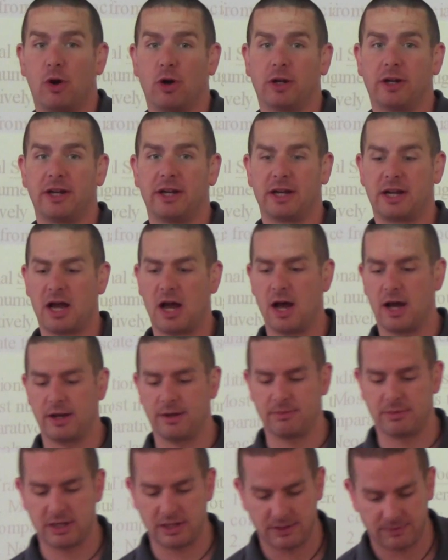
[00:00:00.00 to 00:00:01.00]
market
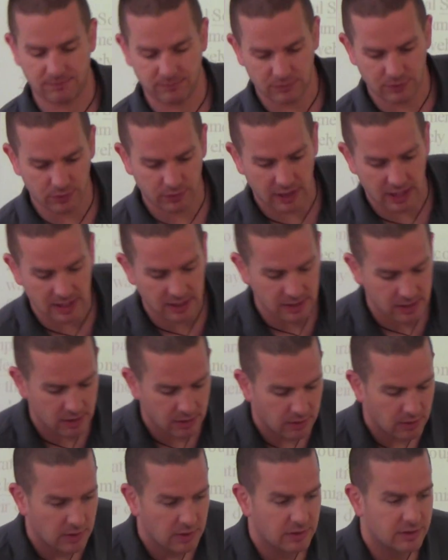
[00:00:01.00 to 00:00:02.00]
economy. Okay?
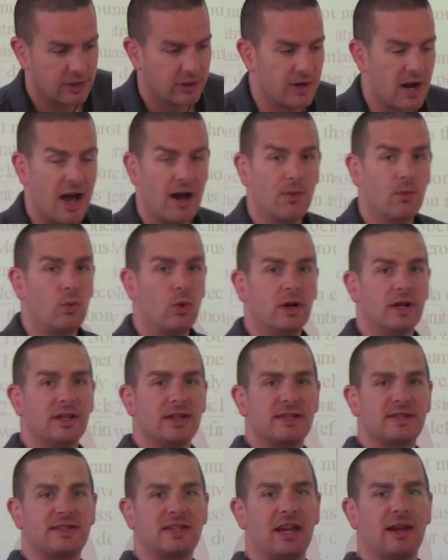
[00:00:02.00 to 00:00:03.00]
They're not one and
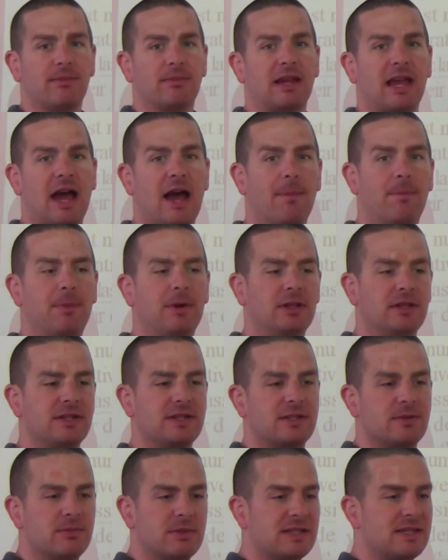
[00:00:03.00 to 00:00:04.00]
the same.
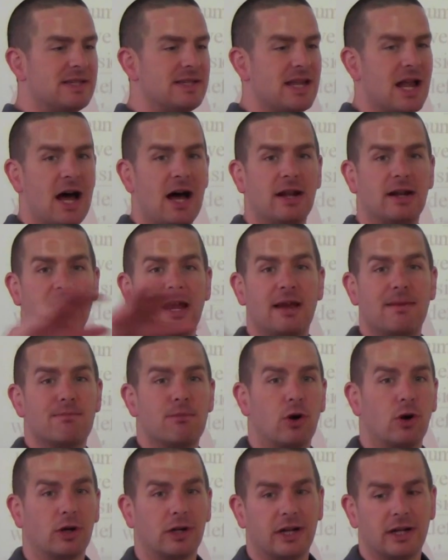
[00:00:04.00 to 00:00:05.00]
Capitalism is not a
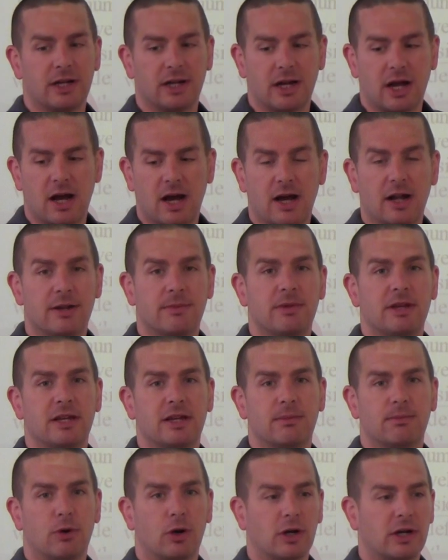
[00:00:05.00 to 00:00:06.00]
market economy.
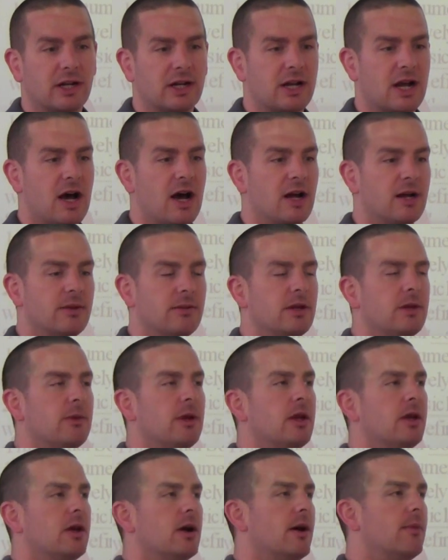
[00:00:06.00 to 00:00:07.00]
A market
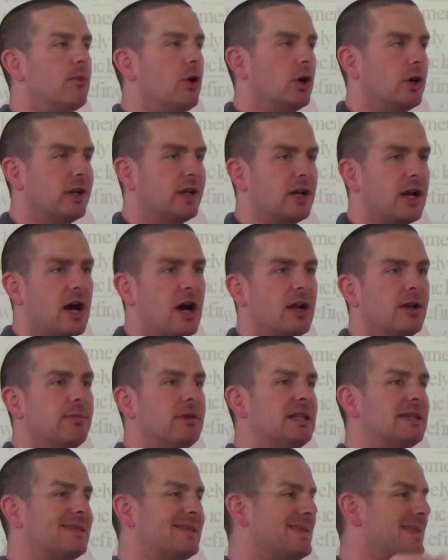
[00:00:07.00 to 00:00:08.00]

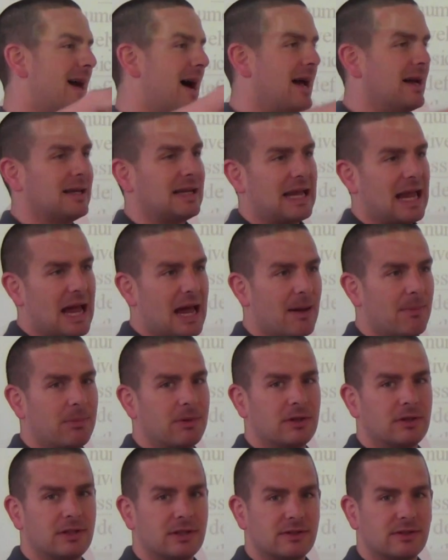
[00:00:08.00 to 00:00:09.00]
economy is not
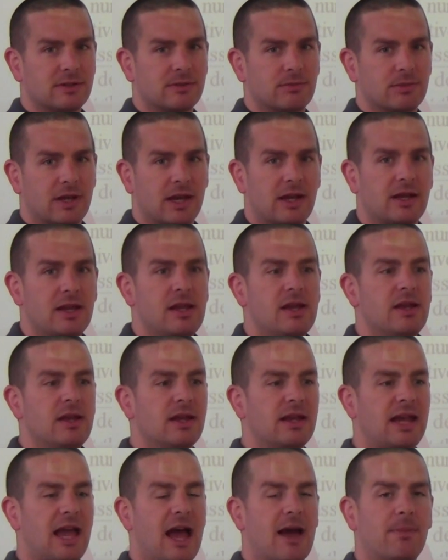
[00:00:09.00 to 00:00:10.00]
capitalism. Okay?
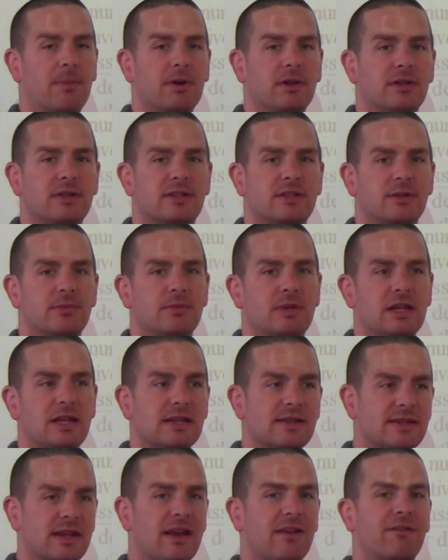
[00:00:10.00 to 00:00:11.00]
Capitalism
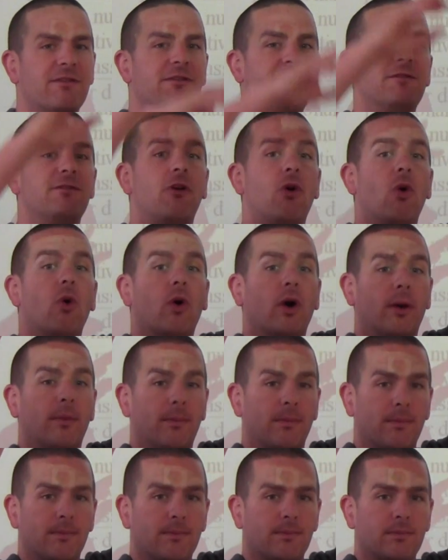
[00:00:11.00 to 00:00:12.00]
is a
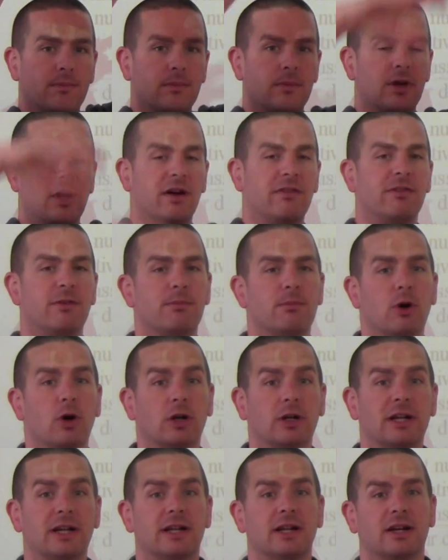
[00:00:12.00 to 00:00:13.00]
form of a
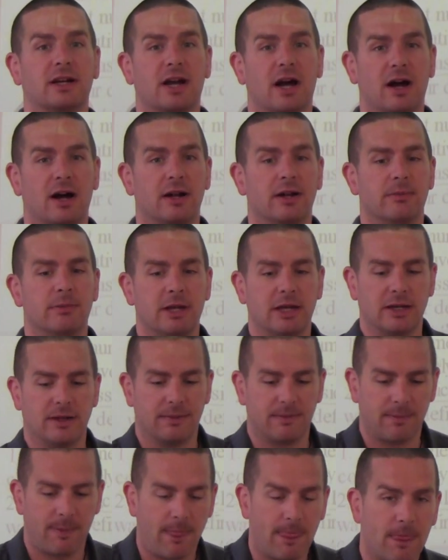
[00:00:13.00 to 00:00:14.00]
market economy.
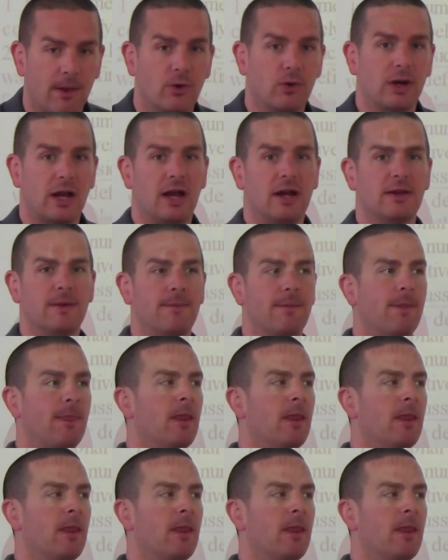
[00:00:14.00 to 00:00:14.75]
Okay?